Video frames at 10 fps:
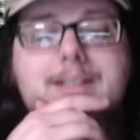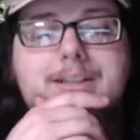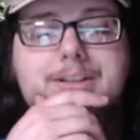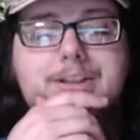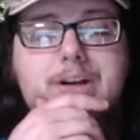
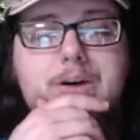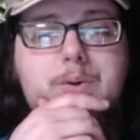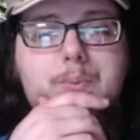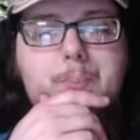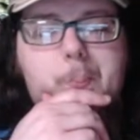
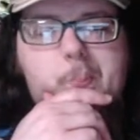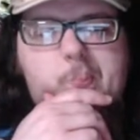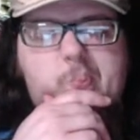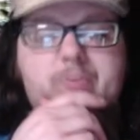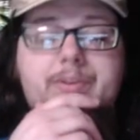So
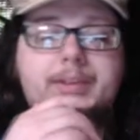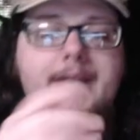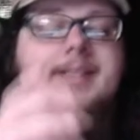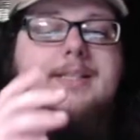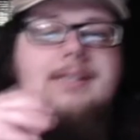
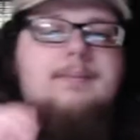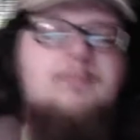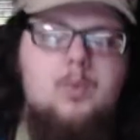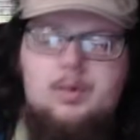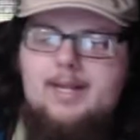this
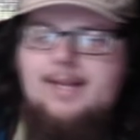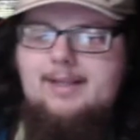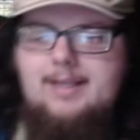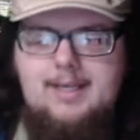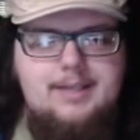more
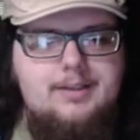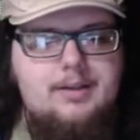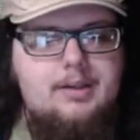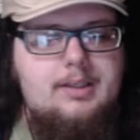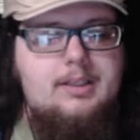likely is
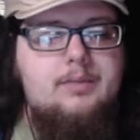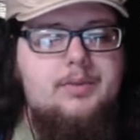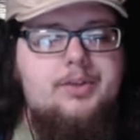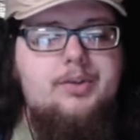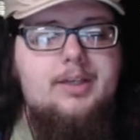gonna
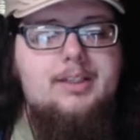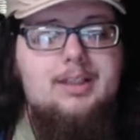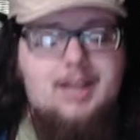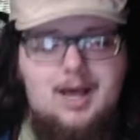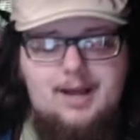restrict a
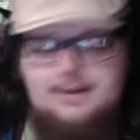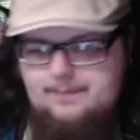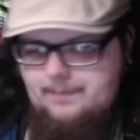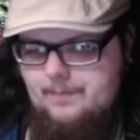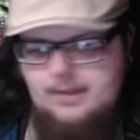lot.
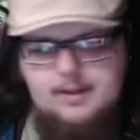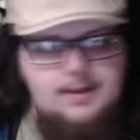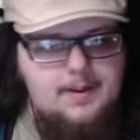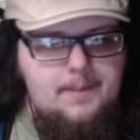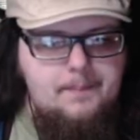
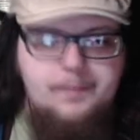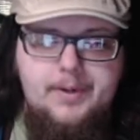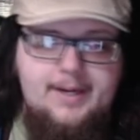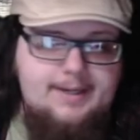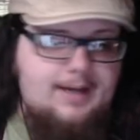
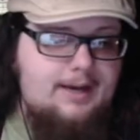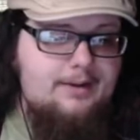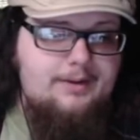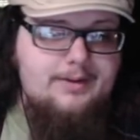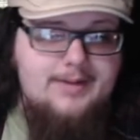But
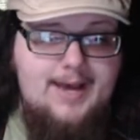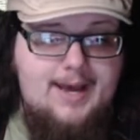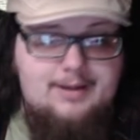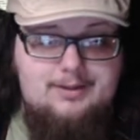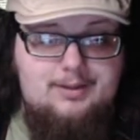other than
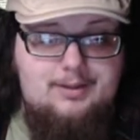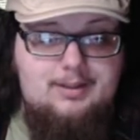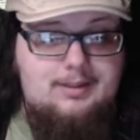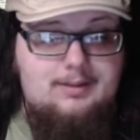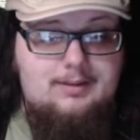that,
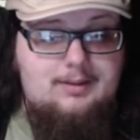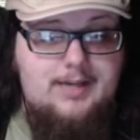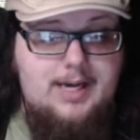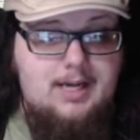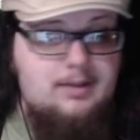
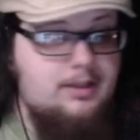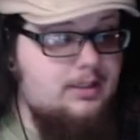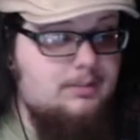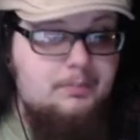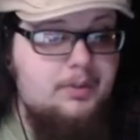looks pretty